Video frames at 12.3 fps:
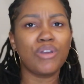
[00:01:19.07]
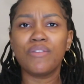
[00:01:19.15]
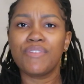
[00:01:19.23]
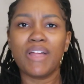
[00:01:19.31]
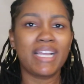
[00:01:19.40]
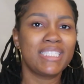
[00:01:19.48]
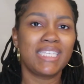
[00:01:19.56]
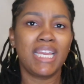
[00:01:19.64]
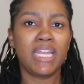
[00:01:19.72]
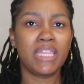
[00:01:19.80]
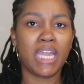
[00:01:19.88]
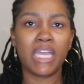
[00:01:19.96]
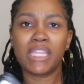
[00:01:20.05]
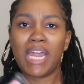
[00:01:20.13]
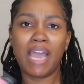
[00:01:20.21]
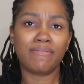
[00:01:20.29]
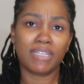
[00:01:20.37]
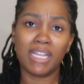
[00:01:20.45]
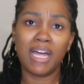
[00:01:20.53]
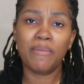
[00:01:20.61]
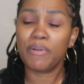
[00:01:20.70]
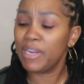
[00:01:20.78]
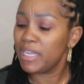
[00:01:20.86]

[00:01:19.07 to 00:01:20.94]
know if like it's anything that I have to club or